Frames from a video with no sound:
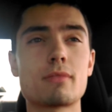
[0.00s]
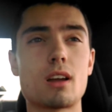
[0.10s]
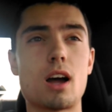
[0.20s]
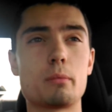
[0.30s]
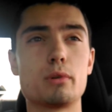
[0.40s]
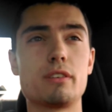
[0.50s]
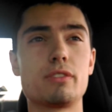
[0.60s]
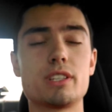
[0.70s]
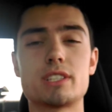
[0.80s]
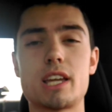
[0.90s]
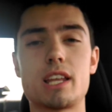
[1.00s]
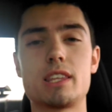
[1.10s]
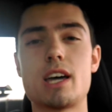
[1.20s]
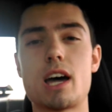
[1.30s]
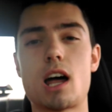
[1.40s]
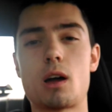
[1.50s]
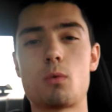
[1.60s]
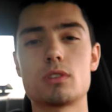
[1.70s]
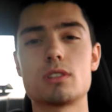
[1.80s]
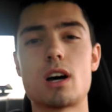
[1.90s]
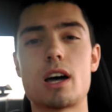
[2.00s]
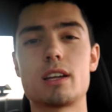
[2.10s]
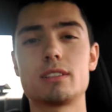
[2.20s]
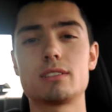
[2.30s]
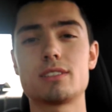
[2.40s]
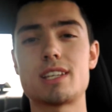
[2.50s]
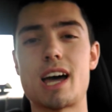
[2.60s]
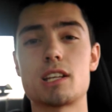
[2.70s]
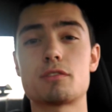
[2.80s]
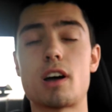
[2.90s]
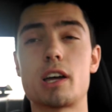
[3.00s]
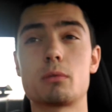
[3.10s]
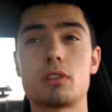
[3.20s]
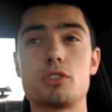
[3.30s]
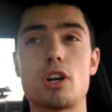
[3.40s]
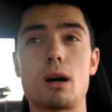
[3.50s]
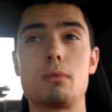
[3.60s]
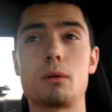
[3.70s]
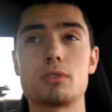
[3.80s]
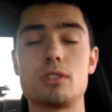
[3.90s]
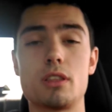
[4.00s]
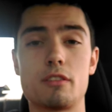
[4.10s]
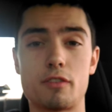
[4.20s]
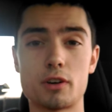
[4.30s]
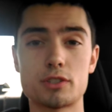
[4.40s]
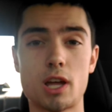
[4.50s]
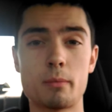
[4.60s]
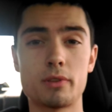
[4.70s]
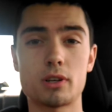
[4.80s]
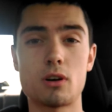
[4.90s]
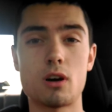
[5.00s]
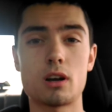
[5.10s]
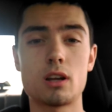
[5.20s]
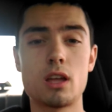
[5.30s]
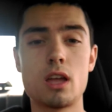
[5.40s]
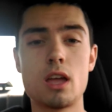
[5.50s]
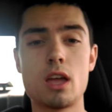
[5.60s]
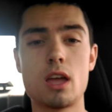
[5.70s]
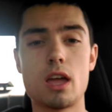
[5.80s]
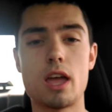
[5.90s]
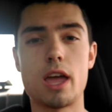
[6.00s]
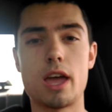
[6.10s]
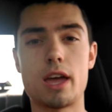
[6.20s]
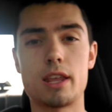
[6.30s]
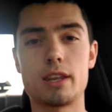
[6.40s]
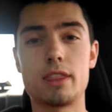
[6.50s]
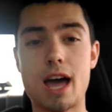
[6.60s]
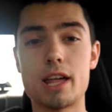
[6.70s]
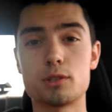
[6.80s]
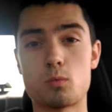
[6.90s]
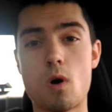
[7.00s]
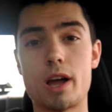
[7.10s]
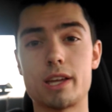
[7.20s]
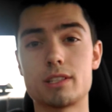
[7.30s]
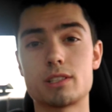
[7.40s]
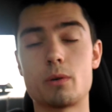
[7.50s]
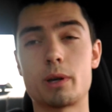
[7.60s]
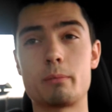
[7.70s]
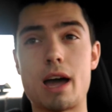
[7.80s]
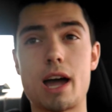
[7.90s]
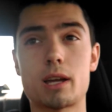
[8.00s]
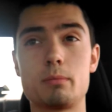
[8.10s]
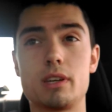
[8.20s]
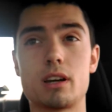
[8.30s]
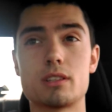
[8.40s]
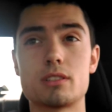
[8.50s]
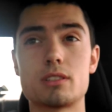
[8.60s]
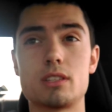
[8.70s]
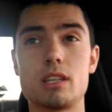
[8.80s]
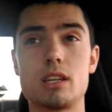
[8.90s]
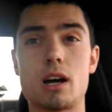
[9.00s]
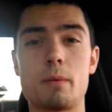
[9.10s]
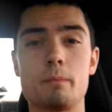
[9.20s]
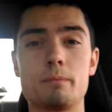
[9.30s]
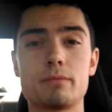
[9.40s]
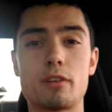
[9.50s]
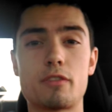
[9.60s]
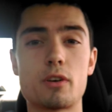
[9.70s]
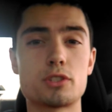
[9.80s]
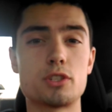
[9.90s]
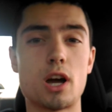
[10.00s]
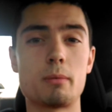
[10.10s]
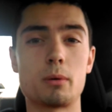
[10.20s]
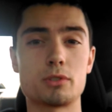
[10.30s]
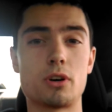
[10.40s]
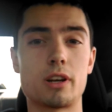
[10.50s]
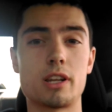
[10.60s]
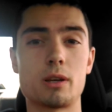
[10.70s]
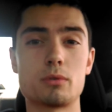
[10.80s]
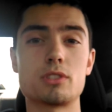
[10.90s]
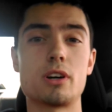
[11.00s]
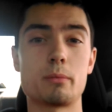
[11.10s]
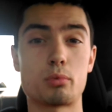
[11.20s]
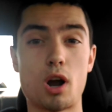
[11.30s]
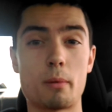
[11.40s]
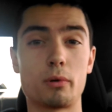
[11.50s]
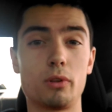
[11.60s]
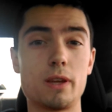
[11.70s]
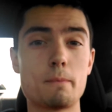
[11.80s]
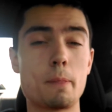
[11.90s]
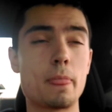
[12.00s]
I briefly stated that I was not satisfied with the job that was done the first time on the car, and that is why it is going back, because the first job that was done on it was done improperly.